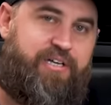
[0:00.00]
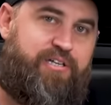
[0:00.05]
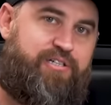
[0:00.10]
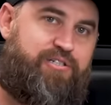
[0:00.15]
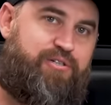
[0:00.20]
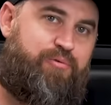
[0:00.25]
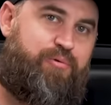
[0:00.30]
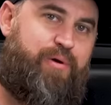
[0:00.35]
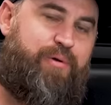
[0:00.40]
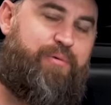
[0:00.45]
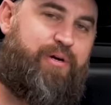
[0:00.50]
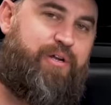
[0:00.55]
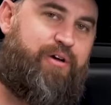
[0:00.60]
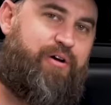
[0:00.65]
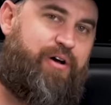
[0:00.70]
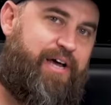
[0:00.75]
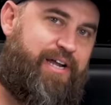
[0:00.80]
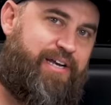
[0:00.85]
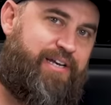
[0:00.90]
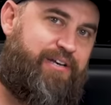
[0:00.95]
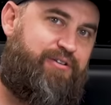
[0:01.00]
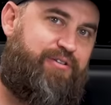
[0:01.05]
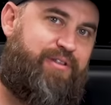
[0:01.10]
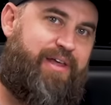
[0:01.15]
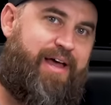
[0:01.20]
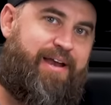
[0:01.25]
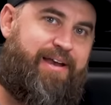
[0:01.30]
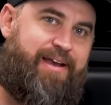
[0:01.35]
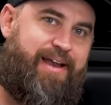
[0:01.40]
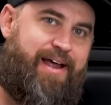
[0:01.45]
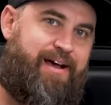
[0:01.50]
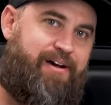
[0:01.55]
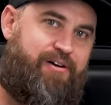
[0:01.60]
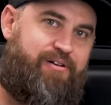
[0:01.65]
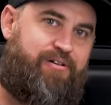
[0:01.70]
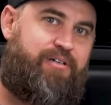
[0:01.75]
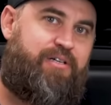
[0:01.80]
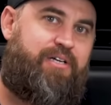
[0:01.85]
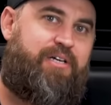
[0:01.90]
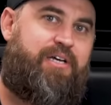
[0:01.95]
So we would go ahead and do that
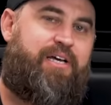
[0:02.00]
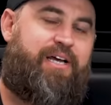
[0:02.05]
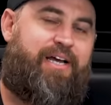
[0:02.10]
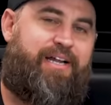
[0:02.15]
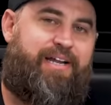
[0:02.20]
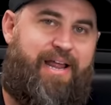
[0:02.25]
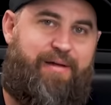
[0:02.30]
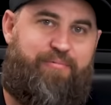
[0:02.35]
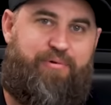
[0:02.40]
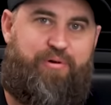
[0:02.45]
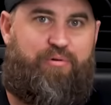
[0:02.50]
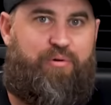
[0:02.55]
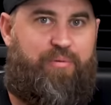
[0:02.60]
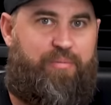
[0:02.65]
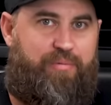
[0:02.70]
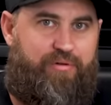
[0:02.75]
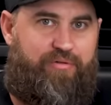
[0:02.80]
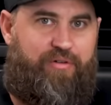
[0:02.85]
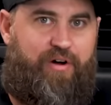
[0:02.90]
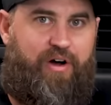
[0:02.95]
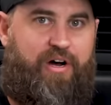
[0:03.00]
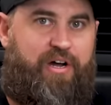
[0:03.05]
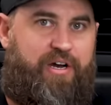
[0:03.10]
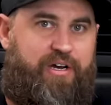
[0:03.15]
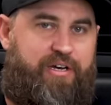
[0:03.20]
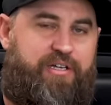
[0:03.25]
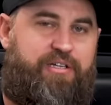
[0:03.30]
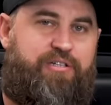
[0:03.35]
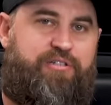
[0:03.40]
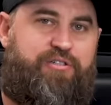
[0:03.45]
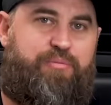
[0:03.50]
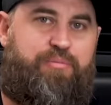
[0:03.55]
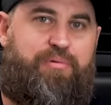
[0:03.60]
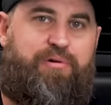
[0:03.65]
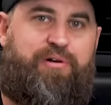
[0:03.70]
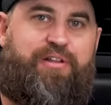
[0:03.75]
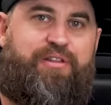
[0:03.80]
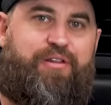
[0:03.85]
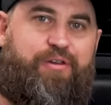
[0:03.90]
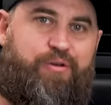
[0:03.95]
now, and then we will move on to
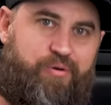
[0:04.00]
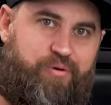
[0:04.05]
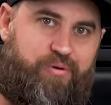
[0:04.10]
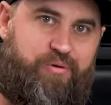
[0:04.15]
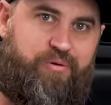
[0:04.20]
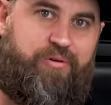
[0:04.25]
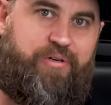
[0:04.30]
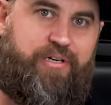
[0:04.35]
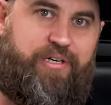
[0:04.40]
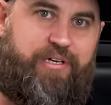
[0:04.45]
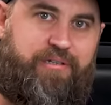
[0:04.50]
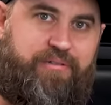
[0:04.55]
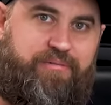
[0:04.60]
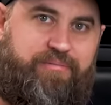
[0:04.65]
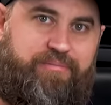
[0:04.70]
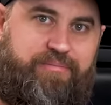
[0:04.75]
putting the new coolant in.